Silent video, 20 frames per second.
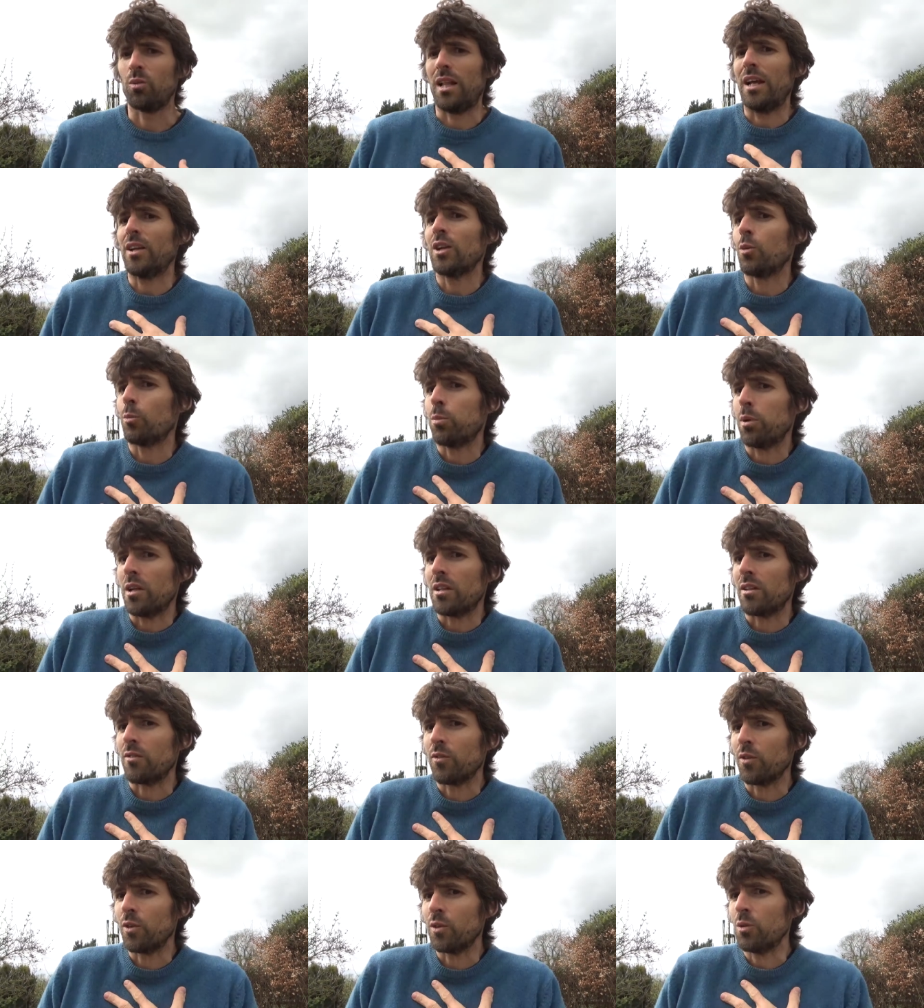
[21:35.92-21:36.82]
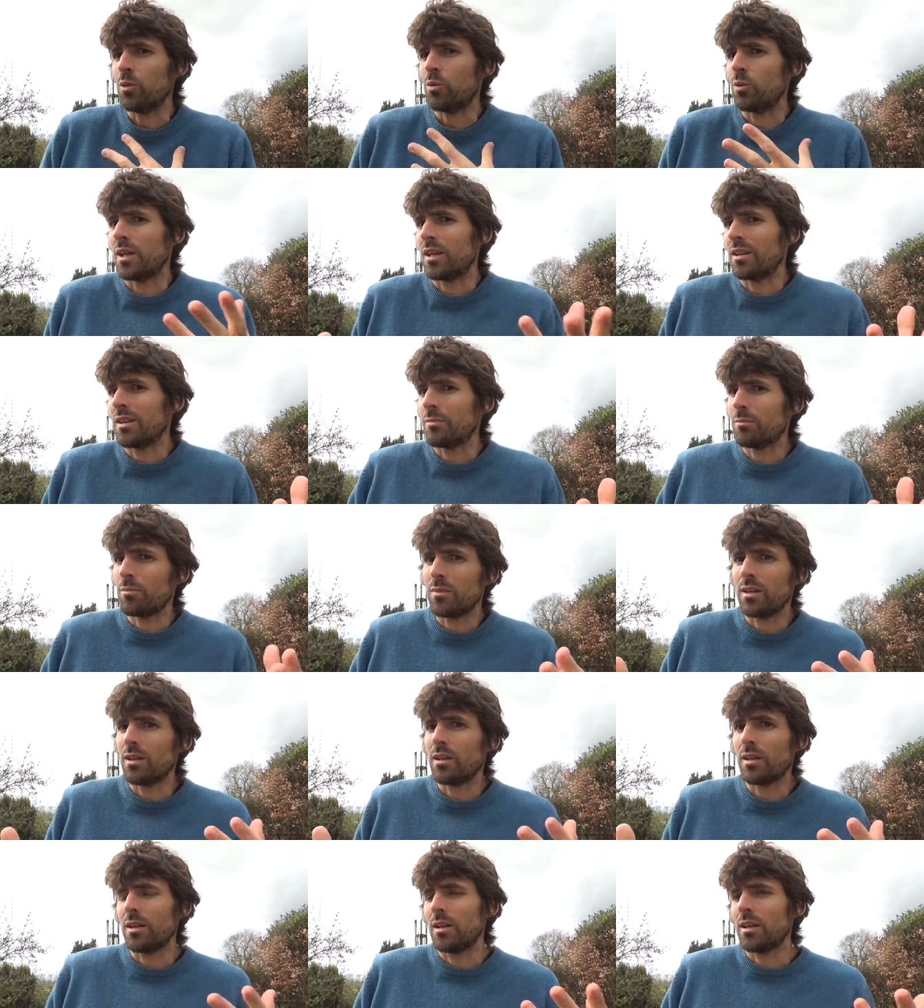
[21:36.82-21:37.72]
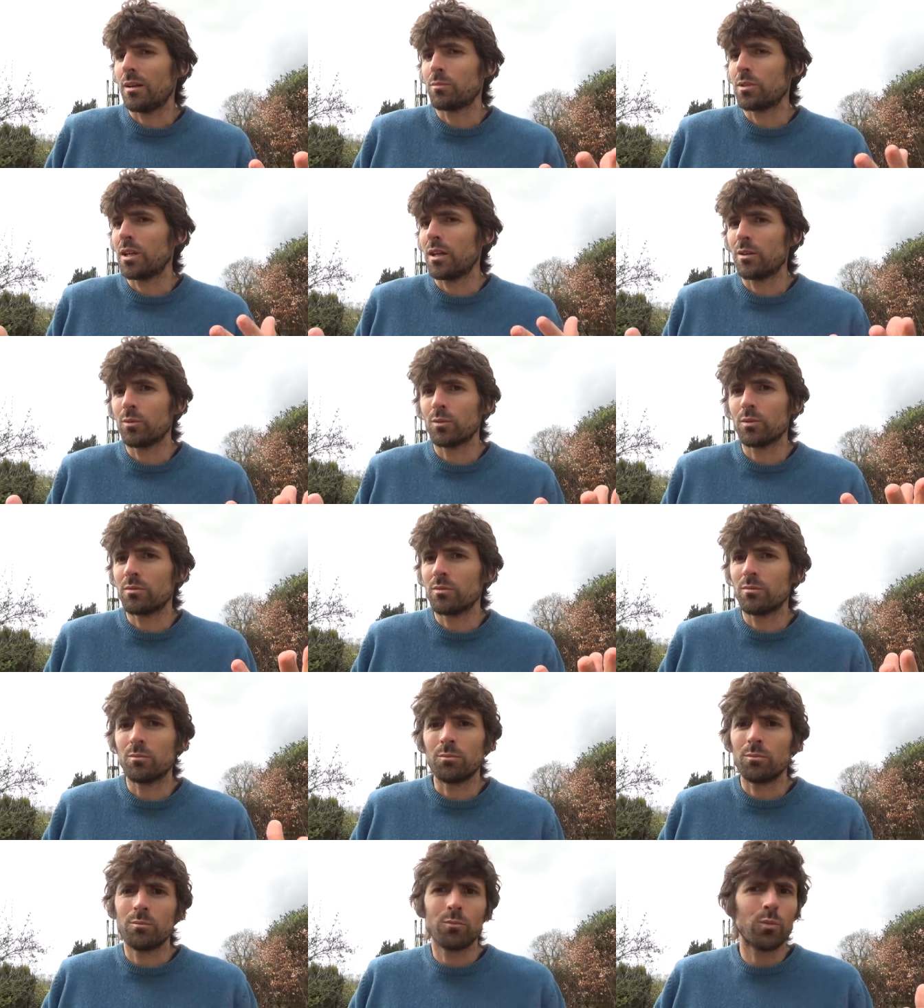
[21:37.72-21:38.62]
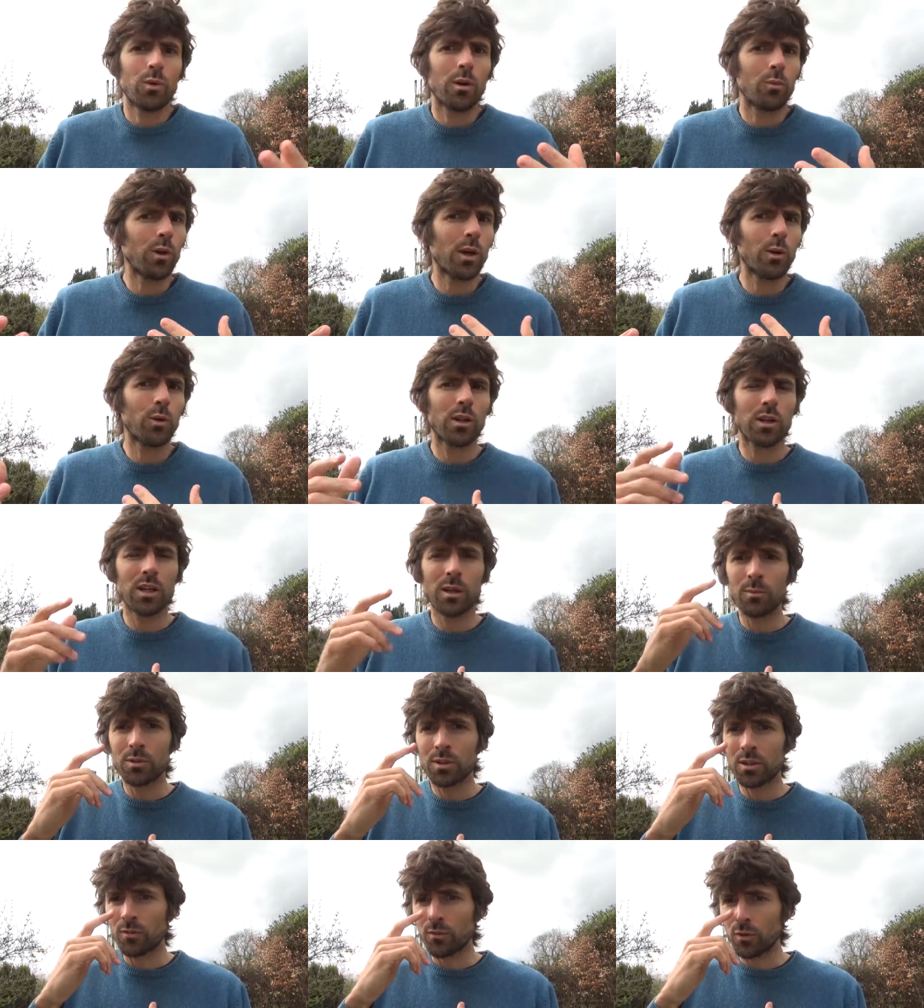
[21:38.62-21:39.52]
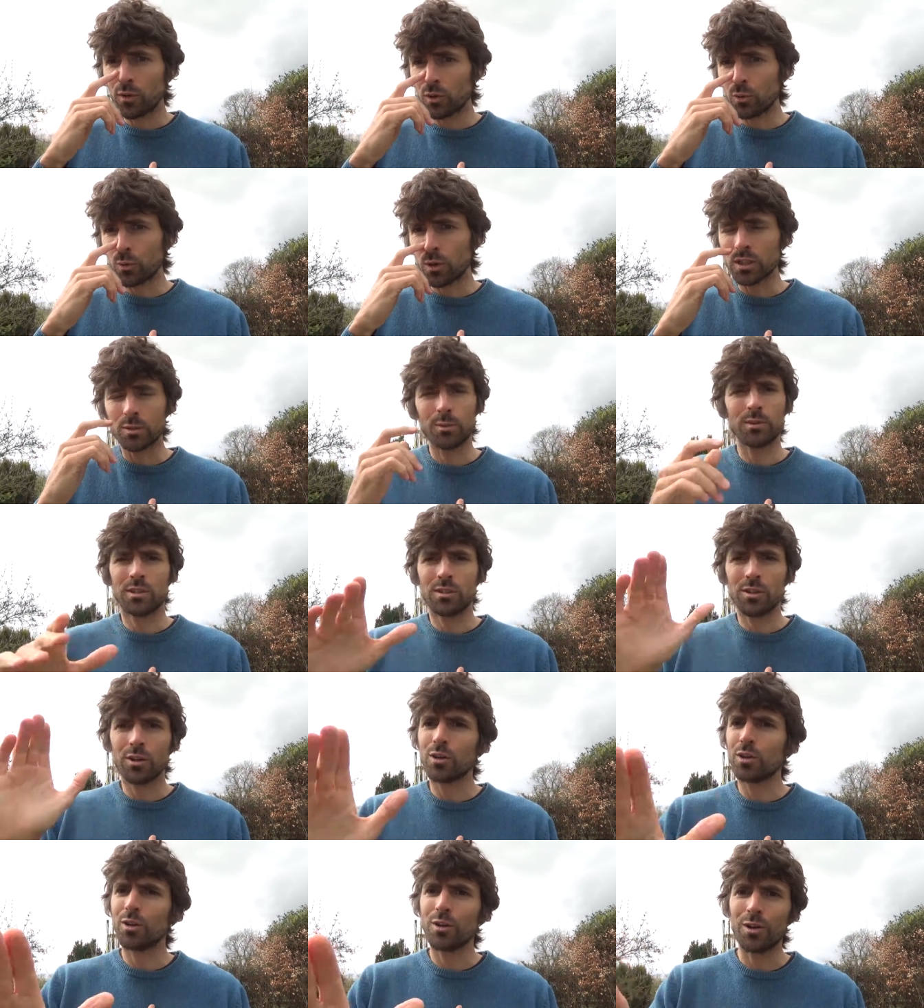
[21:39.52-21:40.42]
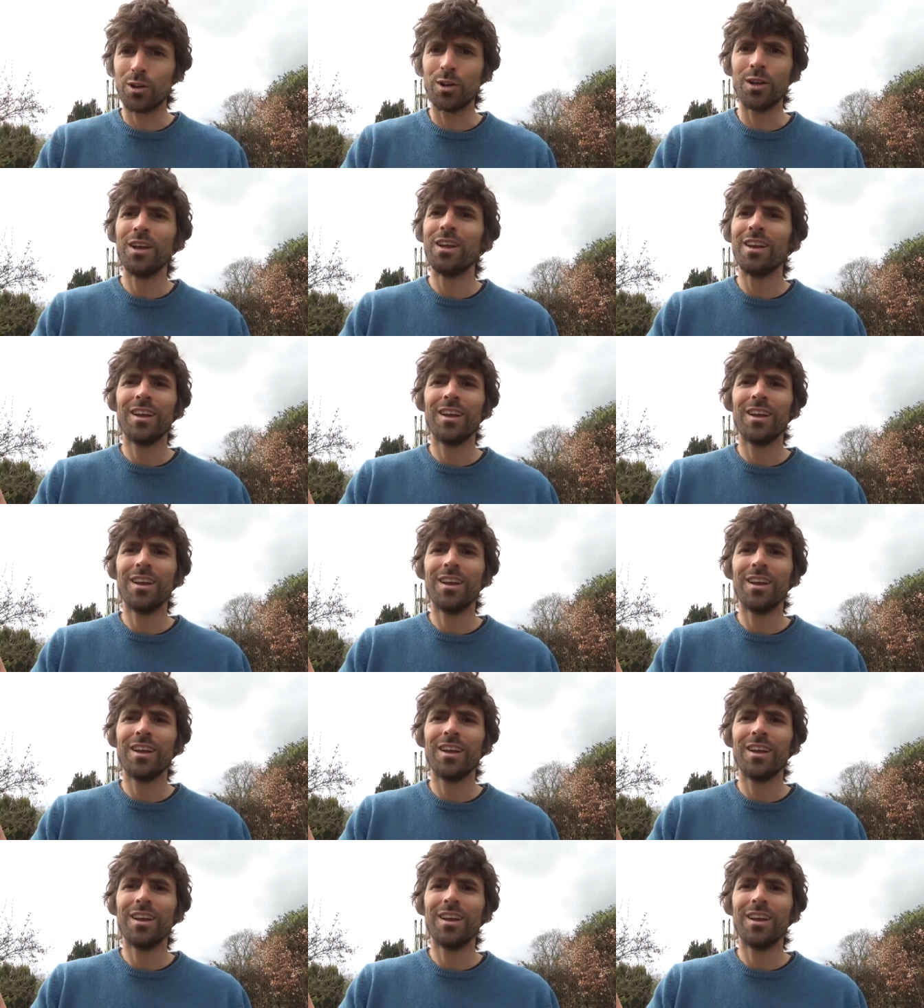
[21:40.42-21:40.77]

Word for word: I don't play the flute. Like, I, I don't. Why would I come to the flute workshop? He said, No, no, no, no.